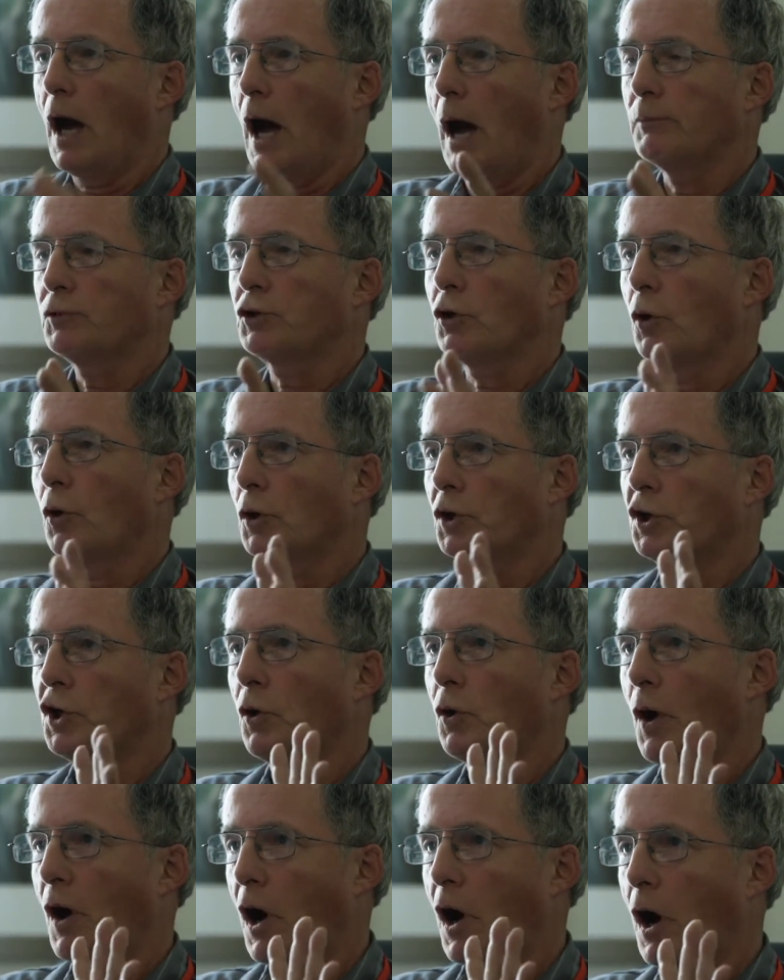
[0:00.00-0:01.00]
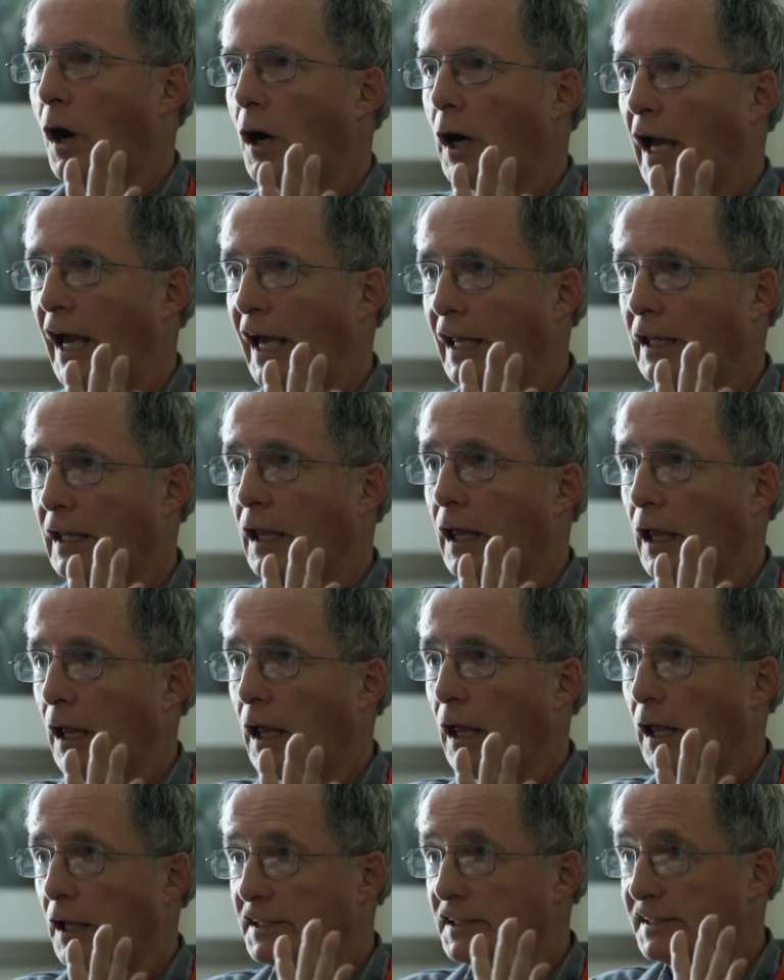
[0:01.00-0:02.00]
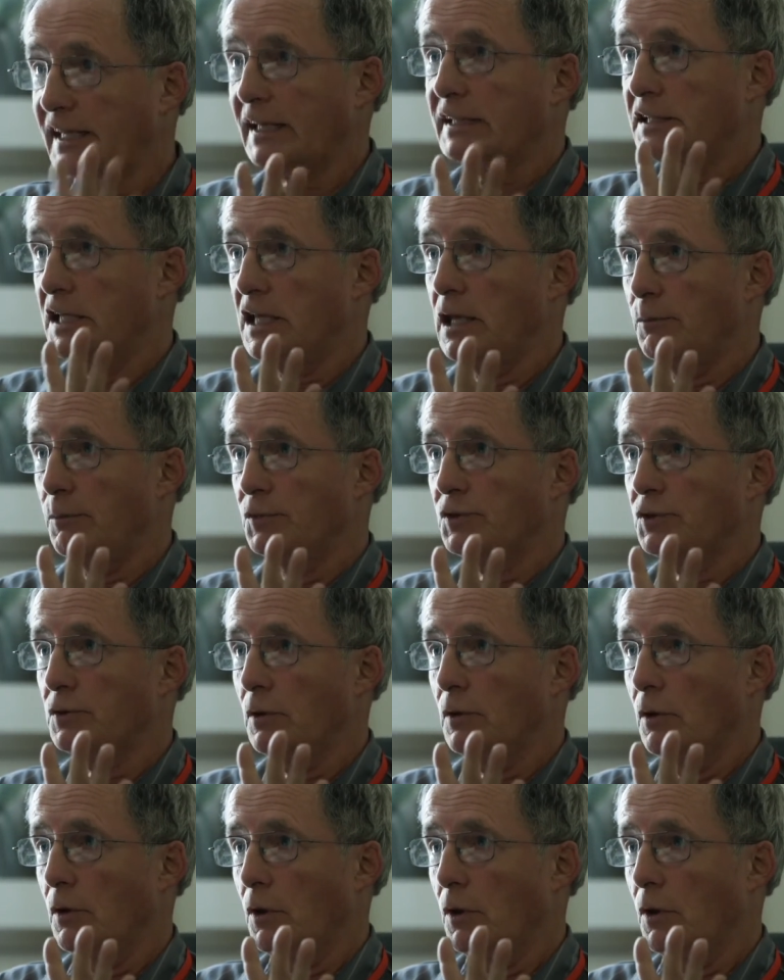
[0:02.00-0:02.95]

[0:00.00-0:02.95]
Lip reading: I'm told there are 6 teams.